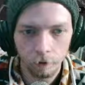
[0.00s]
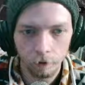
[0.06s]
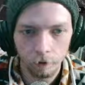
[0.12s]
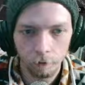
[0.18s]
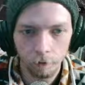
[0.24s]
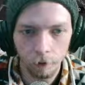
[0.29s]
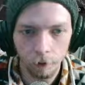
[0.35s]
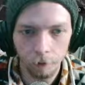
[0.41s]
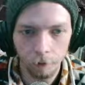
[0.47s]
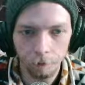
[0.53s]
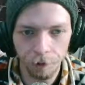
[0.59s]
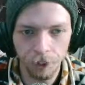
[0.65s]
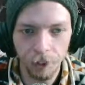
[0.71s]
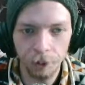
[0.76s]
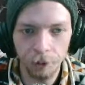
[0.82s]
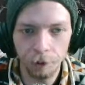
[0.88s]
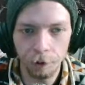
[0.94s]
But
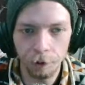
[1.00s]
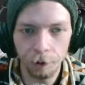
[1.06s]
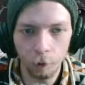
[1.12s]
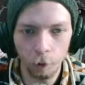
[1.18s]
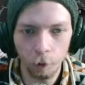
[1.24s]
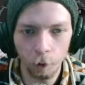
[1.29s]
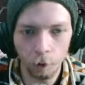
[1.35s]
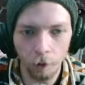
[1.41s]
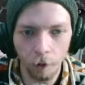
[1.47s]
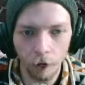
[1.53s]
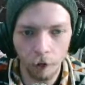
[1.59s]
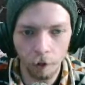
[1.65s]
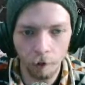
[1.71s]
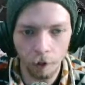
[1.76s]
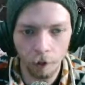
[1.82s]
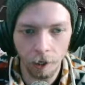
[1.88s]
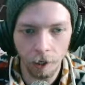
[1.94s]
these are using World Align
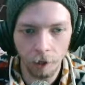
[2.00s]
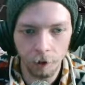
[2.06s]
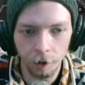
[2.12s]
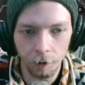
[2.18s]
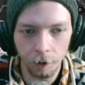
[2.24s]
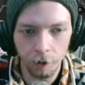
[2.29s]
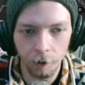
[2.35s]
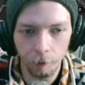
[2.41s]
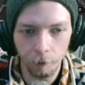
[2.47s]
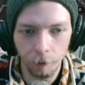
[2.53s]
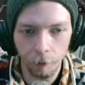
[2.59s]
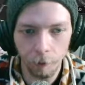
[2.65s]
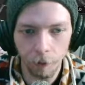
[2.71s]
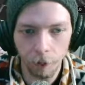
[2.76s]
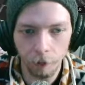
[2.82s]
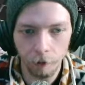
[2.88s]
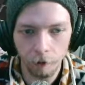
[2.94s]
right now, so it doesn't really
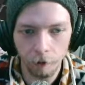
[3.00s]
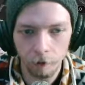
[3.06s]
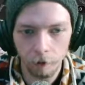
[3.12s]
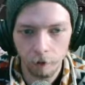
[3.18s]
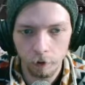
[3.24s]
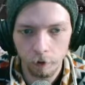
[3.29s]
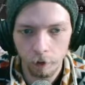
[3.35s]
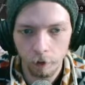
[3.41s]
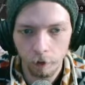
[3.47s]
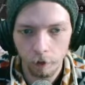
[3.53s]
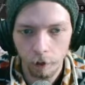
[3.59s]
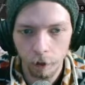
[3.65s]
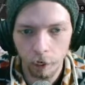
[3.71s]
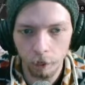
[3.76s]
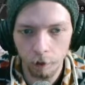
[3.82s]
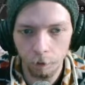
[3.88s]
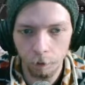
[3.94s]
matter.
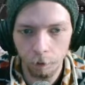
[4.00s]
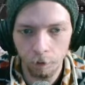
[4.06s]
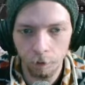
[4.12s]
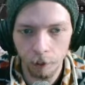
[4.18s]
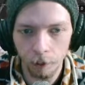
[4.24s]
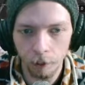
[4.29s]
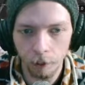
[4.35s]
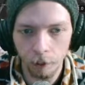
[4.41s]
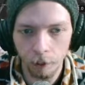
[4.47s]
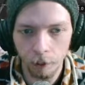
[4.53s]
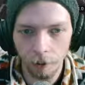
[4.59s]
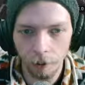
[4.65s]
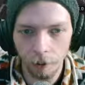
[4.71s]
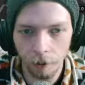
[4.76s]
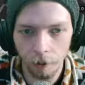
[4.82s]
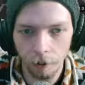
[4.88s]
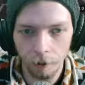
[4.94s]
I can move this guy in
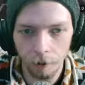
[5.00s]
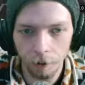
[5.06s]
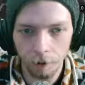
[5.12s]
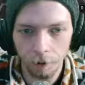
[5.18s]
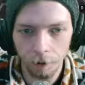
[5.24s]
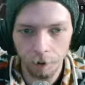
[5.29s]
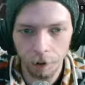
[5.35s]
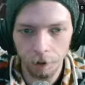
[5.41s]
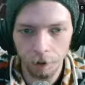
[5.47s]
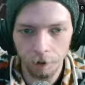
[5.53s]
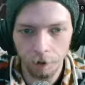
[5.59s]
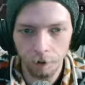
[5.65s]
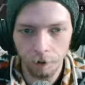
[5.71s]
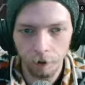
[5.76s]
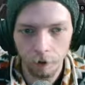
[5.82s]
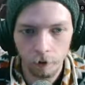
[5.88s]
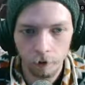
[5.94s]
here and it'll
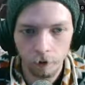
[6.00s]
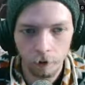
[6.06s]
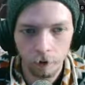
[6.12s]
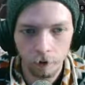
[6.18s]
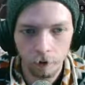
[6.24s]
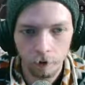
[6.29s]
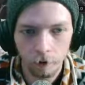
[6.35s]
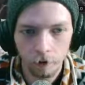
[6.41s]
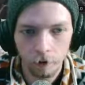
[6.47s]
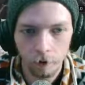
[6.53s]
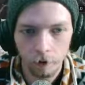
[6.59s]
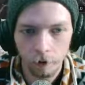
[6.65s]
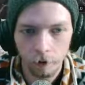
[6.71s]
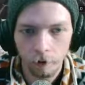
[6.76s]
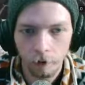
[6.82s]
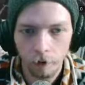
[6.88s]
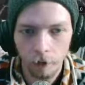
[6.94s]
still,
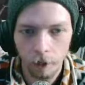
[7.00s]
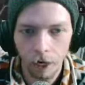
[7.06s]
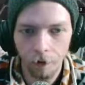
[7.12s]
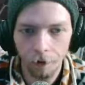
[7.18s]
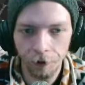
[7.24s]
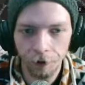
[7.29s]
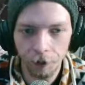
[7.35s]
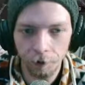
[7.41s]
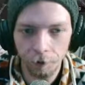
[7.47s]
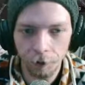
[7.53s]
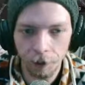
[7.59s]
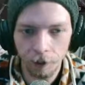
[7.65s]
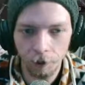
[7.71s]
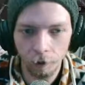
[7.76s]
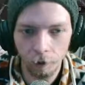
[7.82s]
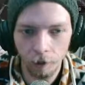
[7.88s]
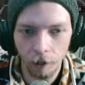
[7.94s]
everything will
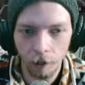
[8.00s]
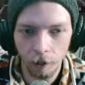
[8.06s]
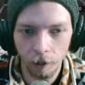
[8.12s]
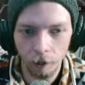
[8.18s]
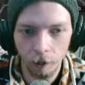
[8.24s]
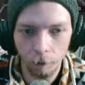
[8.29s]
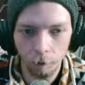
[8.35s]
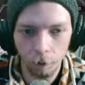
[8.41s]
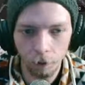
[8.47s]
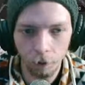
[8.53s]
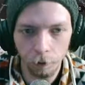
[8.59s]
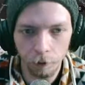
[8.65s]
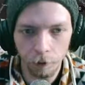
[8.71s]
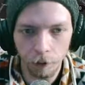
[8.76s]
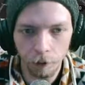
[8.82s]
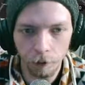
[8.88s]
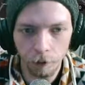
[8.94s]
still line up with no
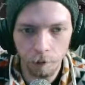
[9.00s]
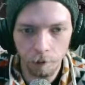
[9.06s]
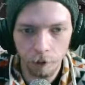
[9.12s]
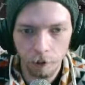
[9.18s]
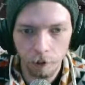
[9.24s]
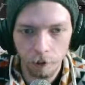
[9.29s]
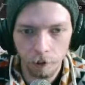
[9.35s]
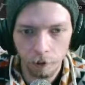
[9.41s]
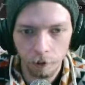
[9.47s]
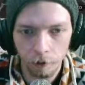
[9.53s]
seams.